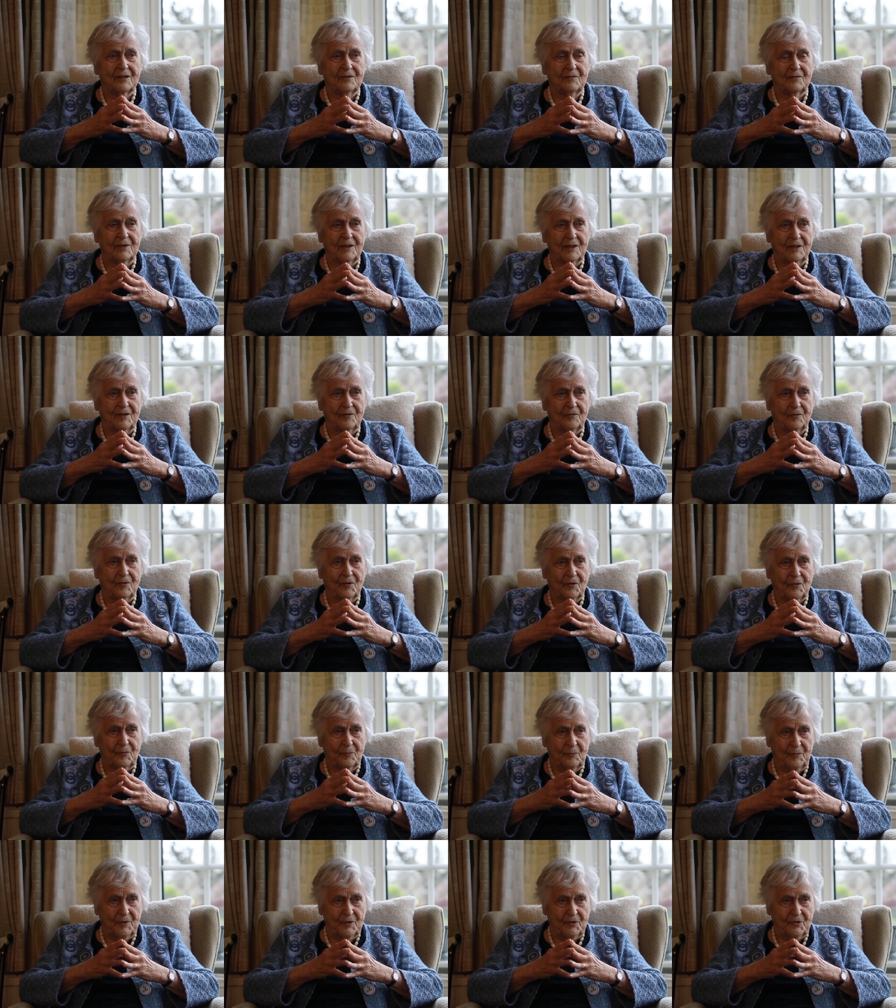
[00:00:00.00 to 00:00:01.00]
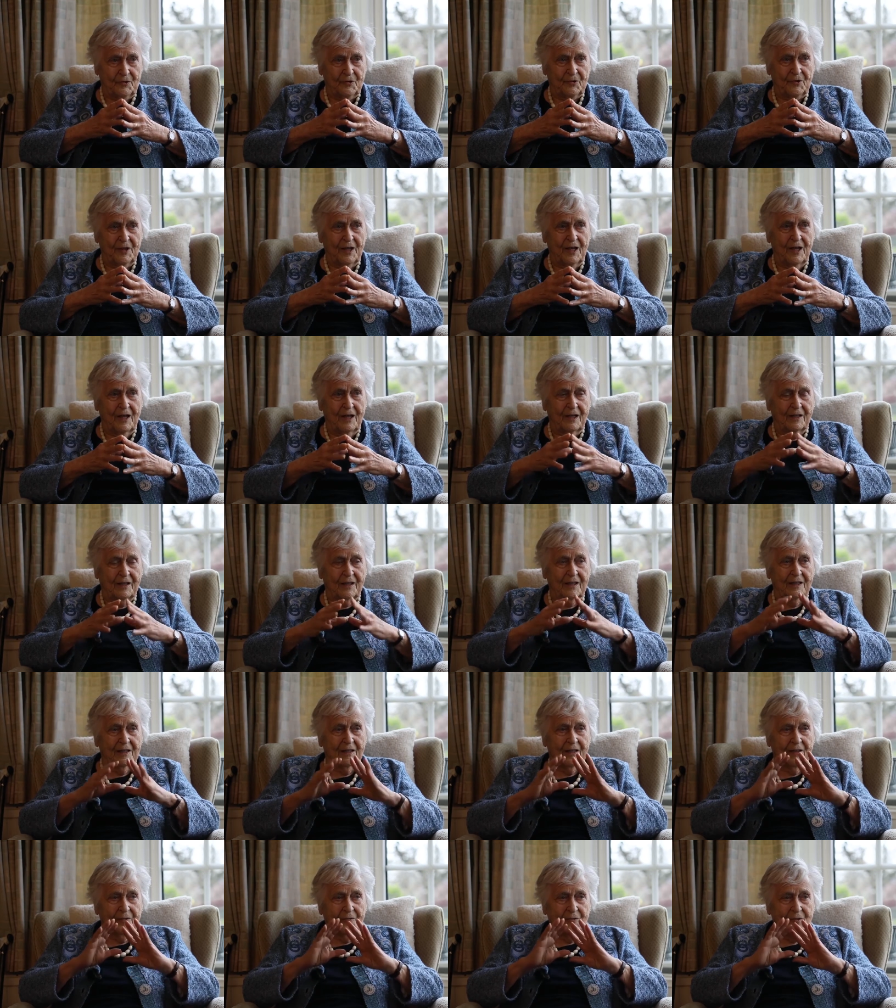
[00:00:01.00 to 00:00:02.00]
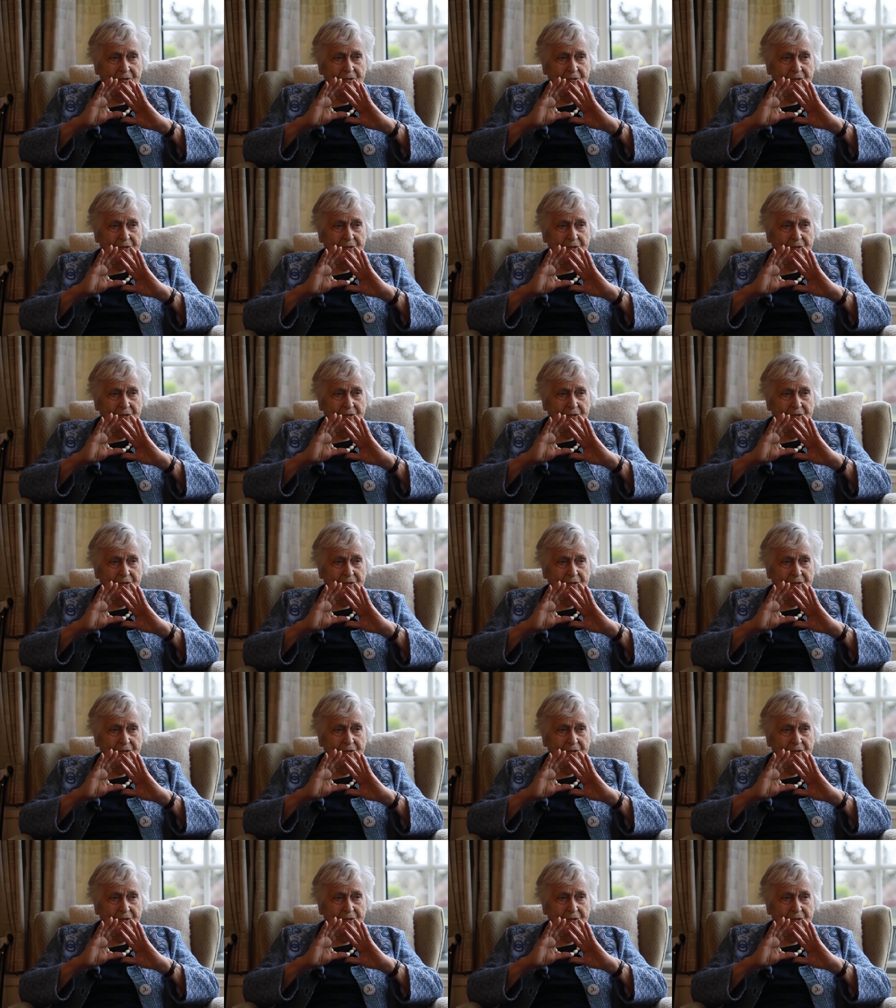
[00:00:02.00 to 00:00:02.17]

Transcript: when it was pitch dark and there were